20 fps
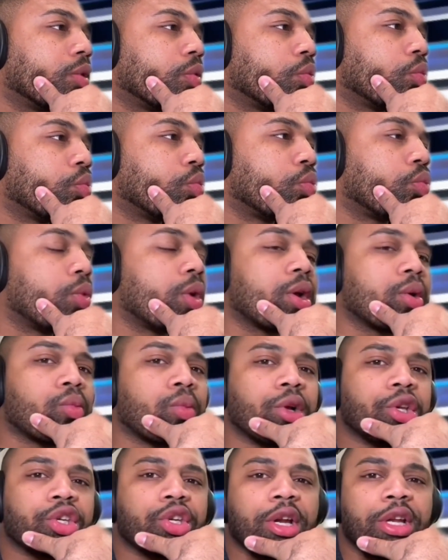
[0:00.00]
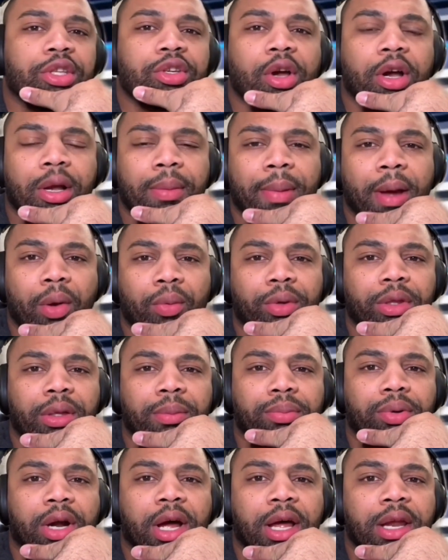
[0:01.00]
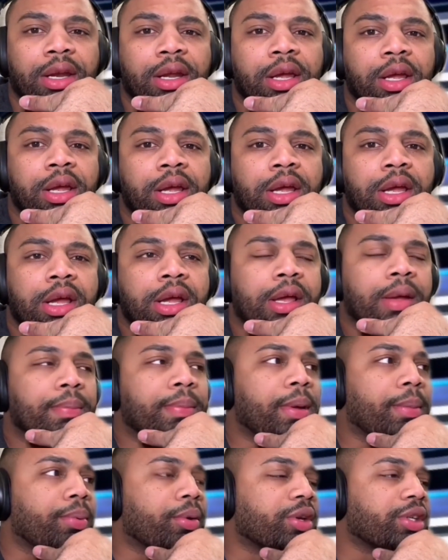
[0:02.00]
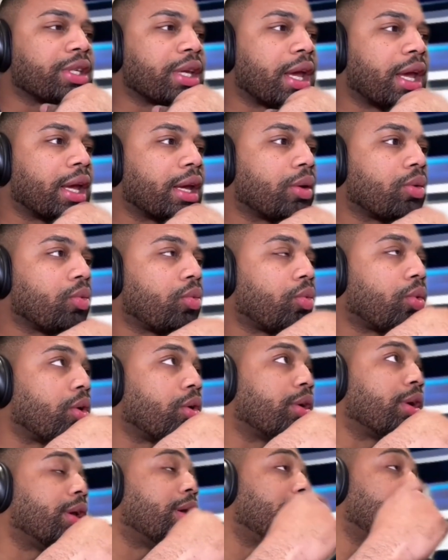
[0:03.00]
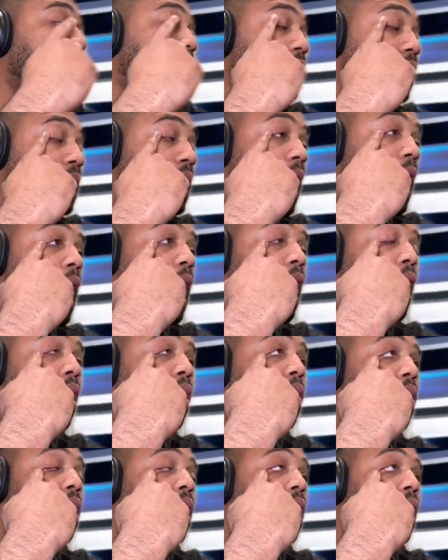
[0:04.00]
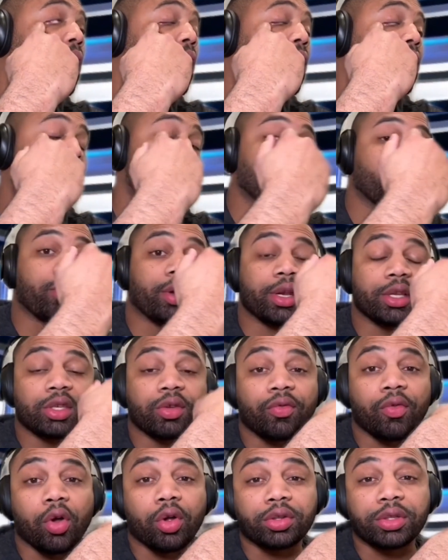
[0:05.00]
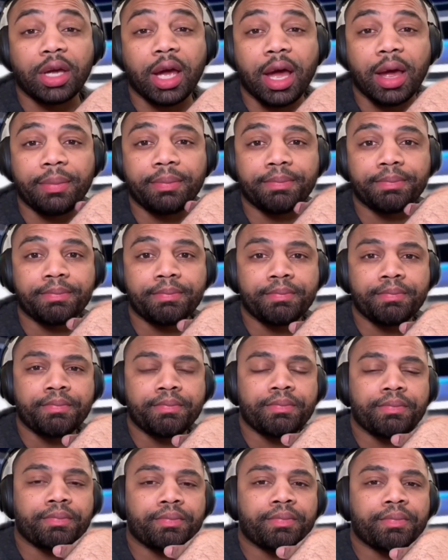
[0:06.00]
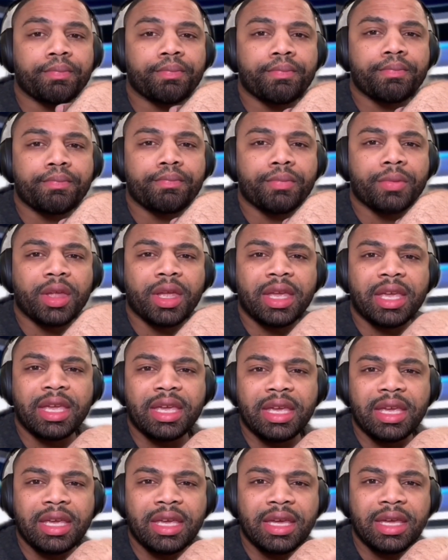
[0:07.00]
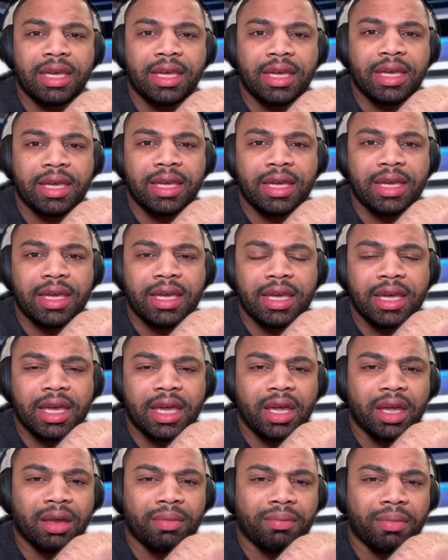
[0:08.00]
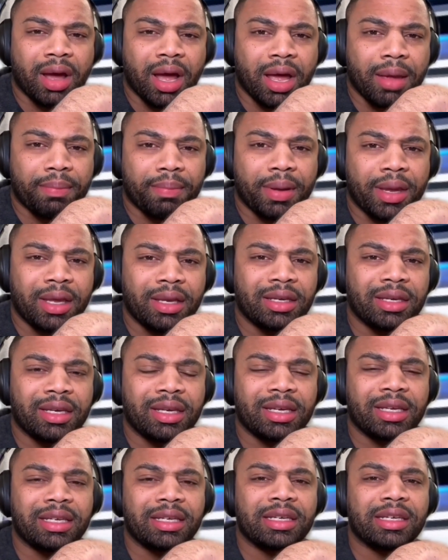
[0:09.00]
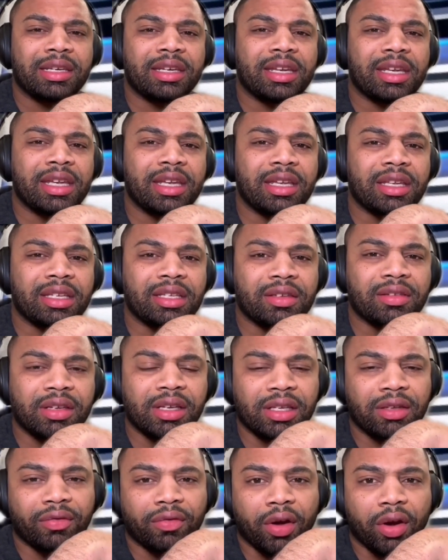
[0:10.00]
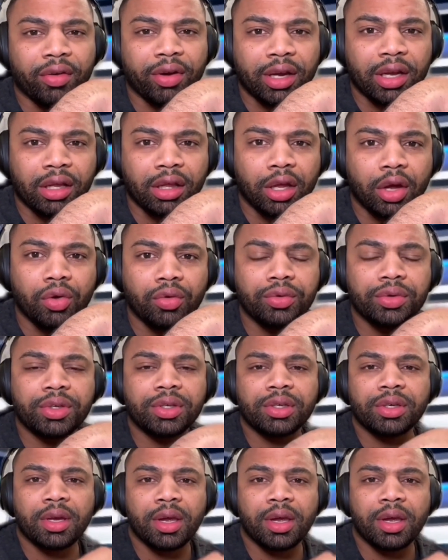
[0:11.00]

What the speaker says: What should I talk about with LeBron? People are saying, well, is he now the greatest of all time? He, in my opinion, is very close,